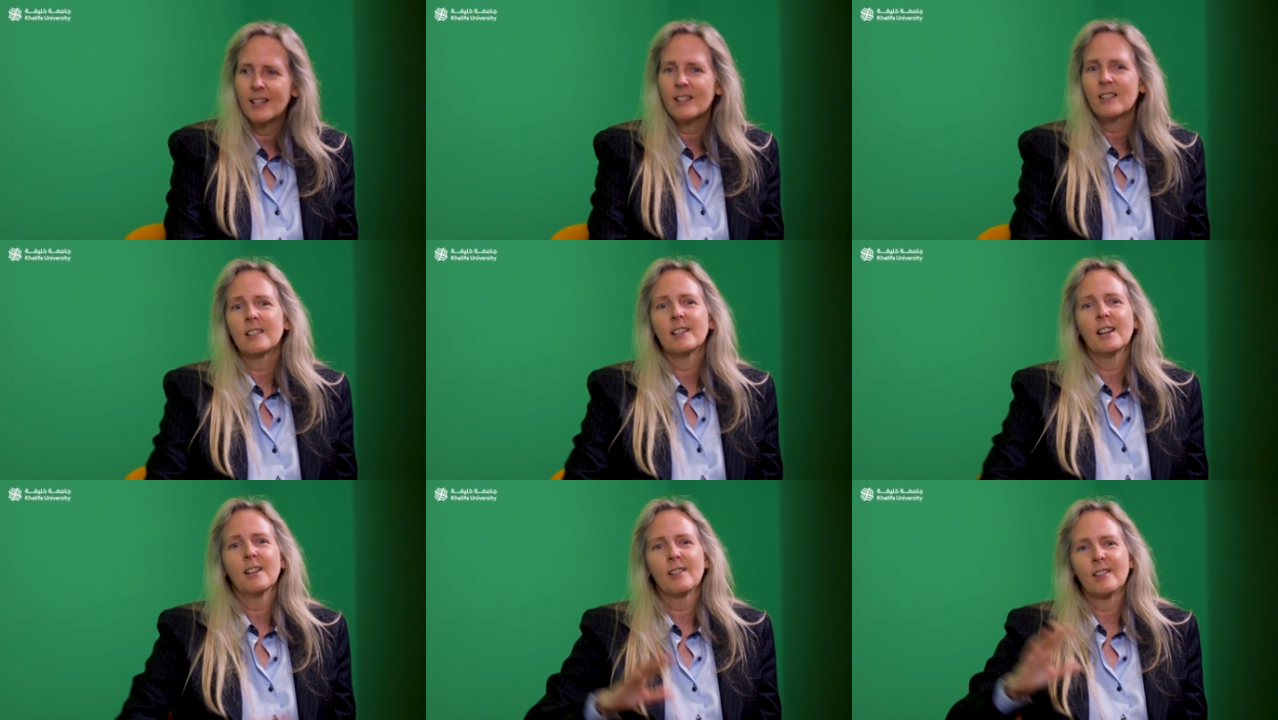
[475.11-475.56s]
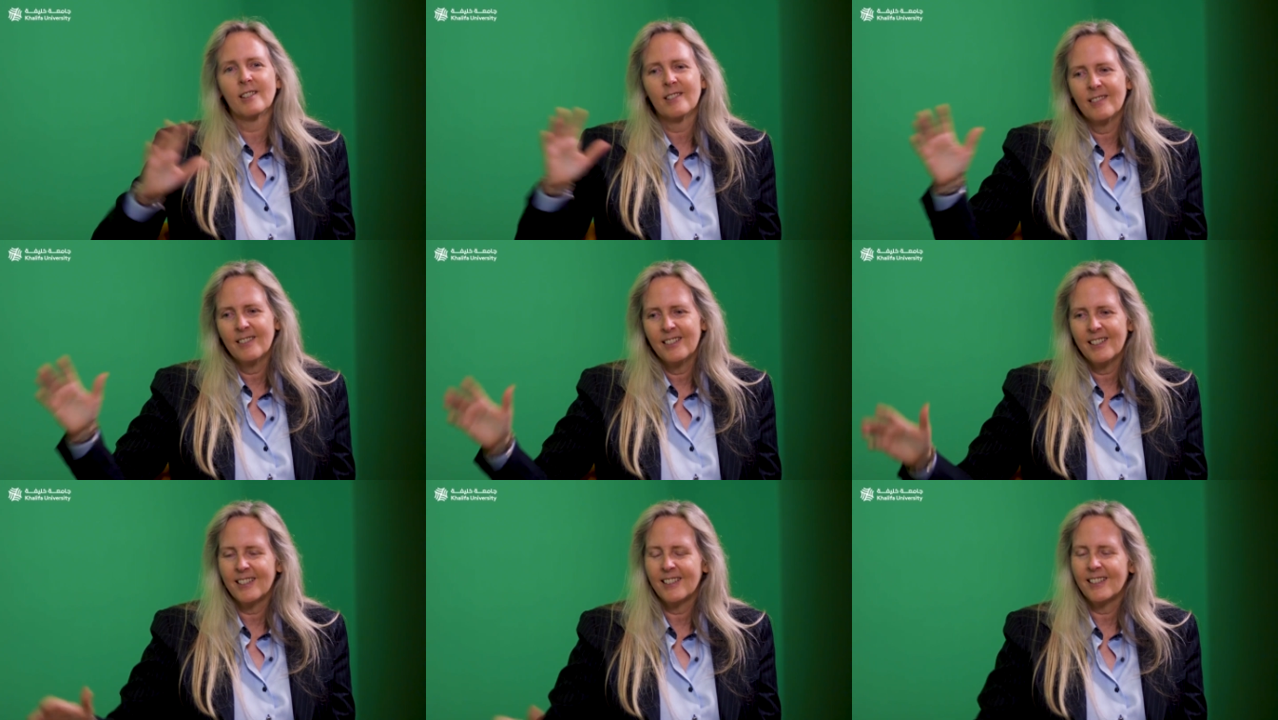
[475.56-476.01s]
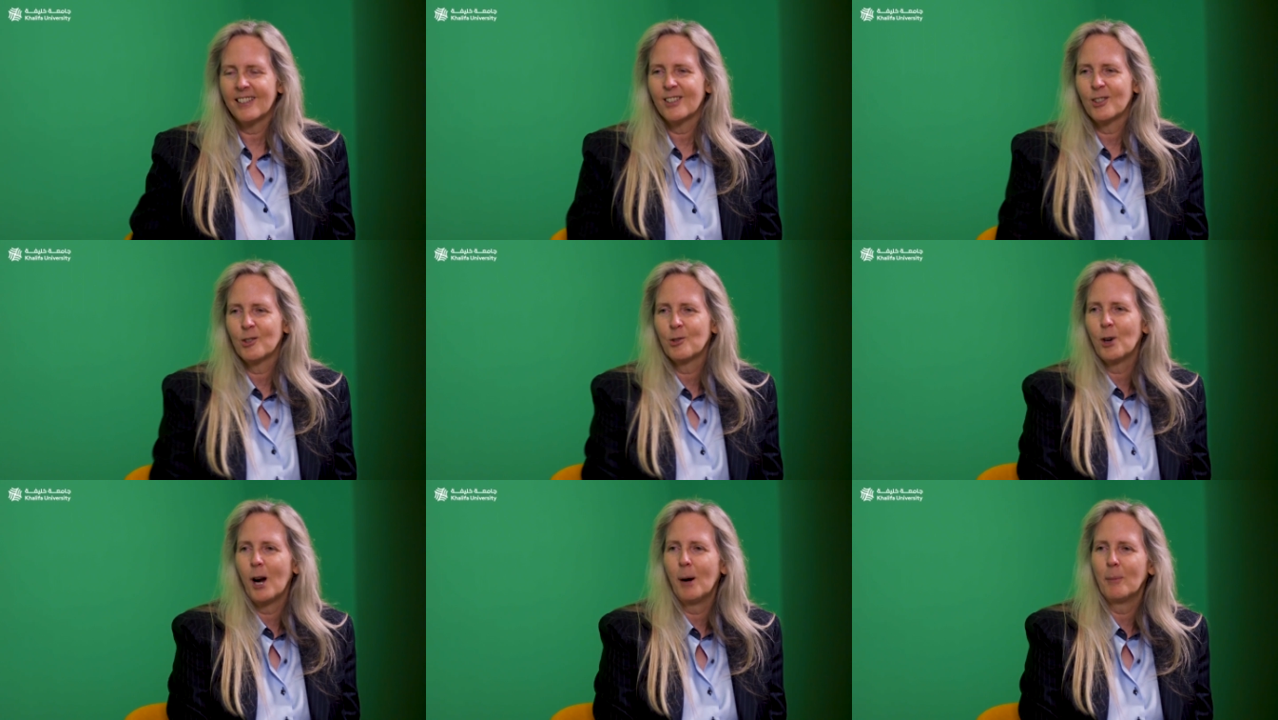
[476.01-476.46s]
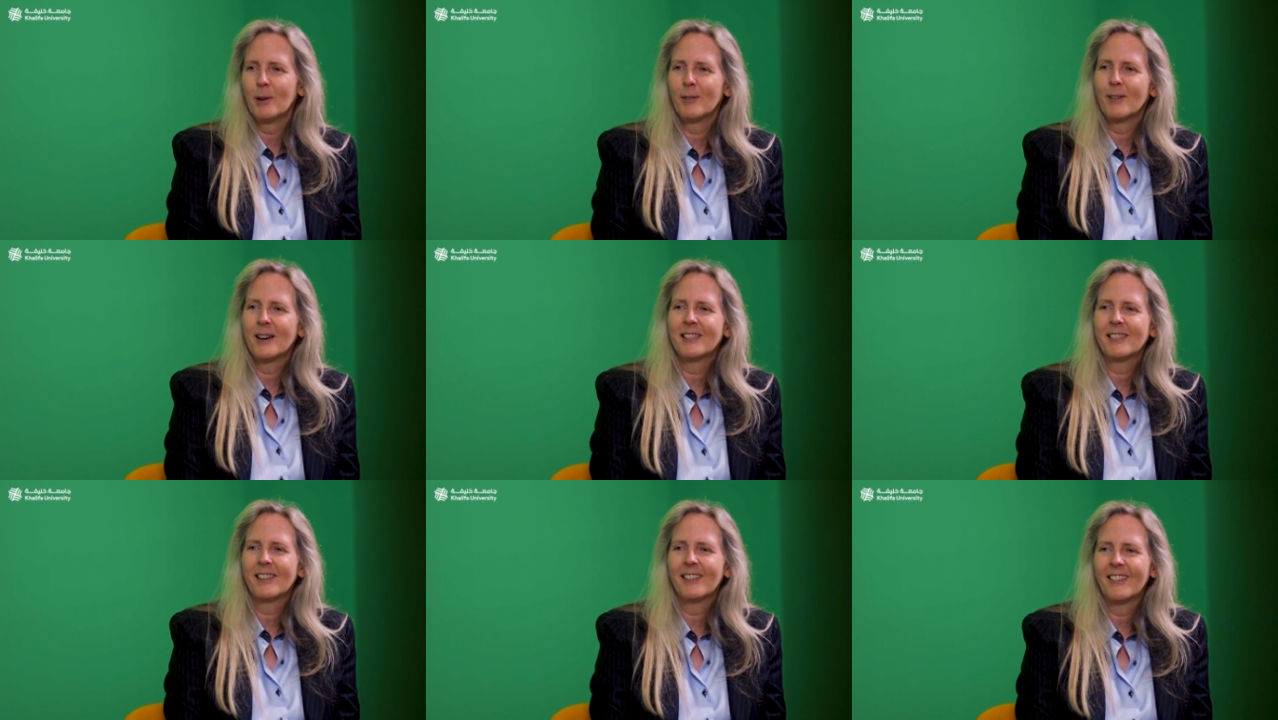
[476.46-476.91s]
That's another
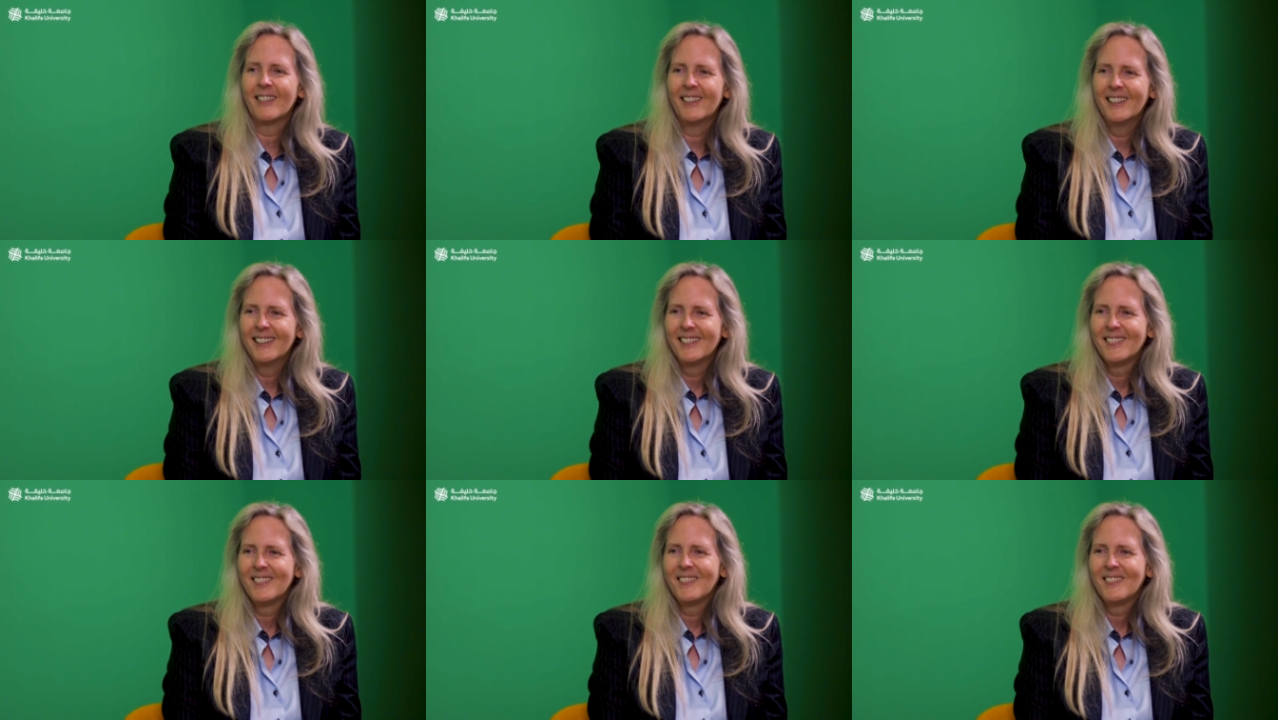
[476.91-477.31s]
drama right there.